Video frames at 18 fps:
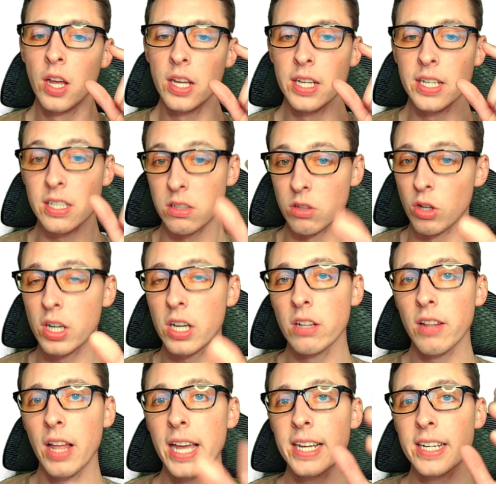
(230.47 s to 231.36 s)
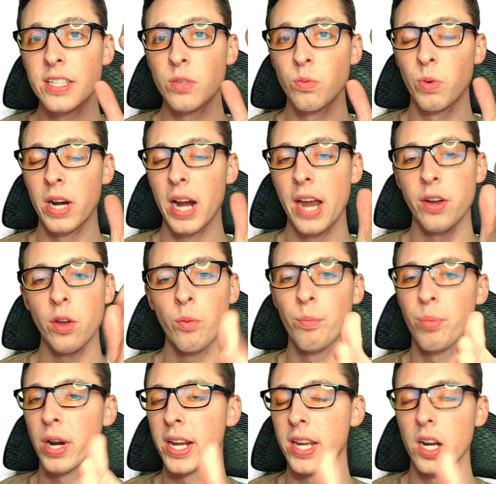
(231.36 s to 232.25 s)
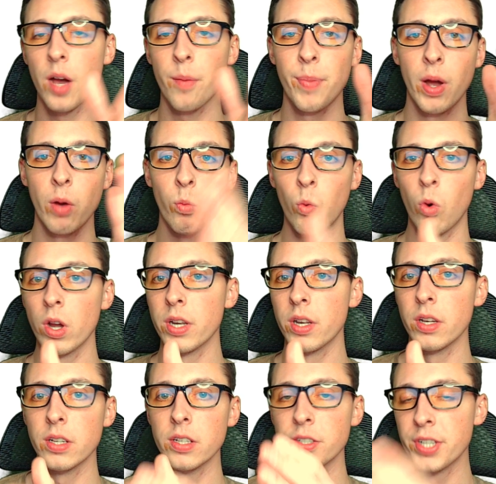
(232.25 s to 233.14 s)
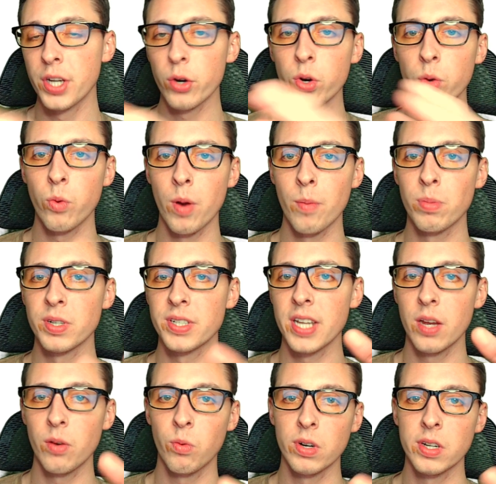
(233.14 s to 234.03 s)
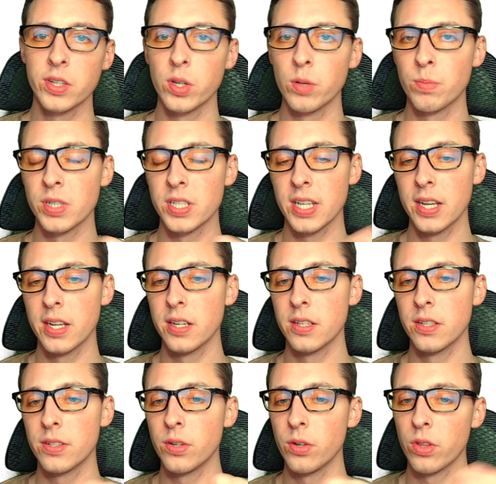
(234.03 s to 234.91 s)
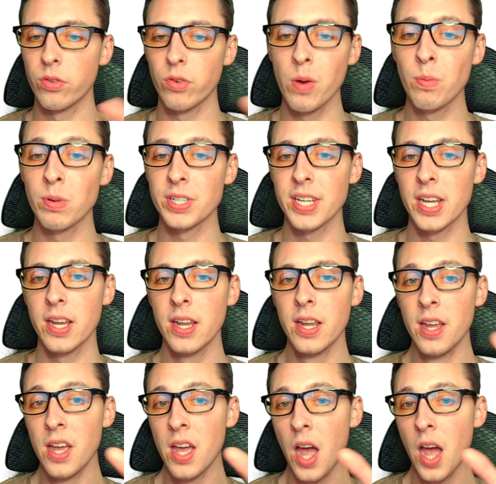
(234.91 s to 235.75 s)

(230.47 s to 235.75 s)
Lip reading: is lookalikes, where I don't break it up by 0 to 1%, 1 to 2%, 2 to 3%.